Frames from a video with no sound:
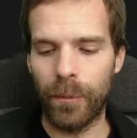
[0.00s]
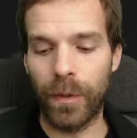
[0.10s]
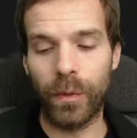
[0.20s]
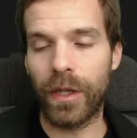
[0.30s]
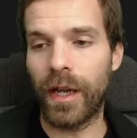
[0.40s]

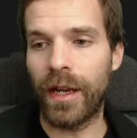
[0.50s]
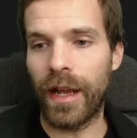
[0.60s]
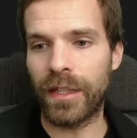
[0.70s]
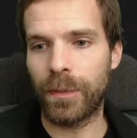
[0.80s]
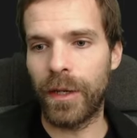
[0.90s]
But we can
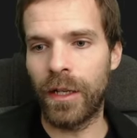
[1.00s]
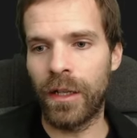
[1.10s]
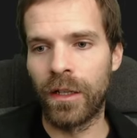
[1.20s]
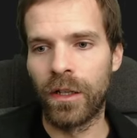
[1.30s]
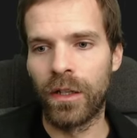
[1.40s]
S P
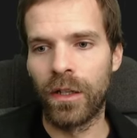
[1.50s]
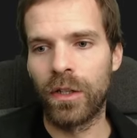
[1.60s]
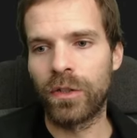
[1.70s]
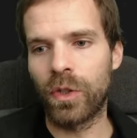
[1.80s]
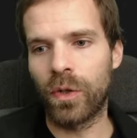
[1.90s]
L
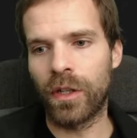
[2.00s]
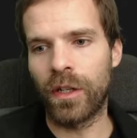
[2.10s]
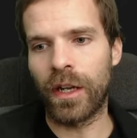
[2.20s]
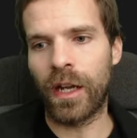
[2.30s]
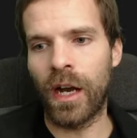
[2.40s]

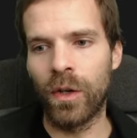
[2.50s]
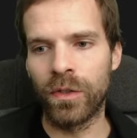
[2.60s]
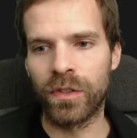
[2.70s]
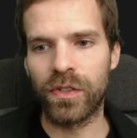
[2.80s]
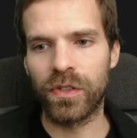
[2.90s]
token
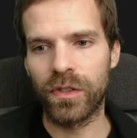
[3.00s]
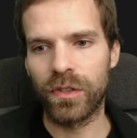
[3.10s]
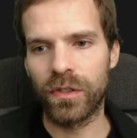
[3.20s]
accounts